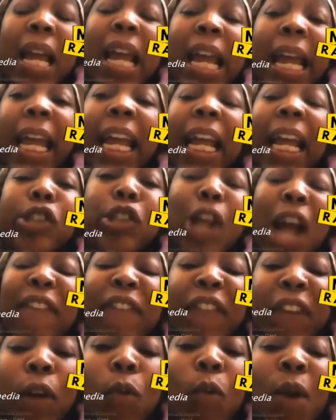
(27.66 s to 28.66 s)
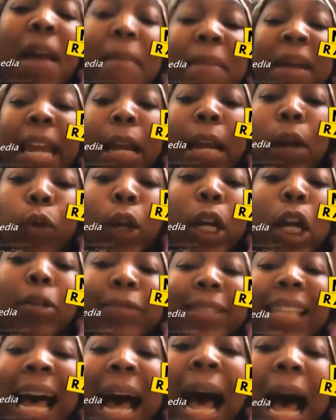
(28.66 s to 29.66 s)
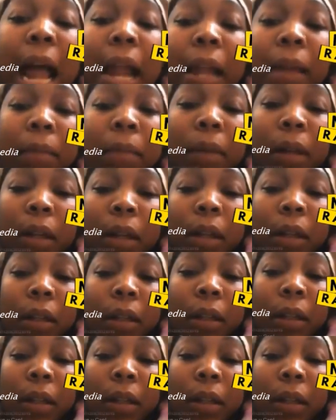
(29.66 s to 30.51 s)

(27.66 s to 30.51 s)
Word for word: trafficker. He trafficked women in real time.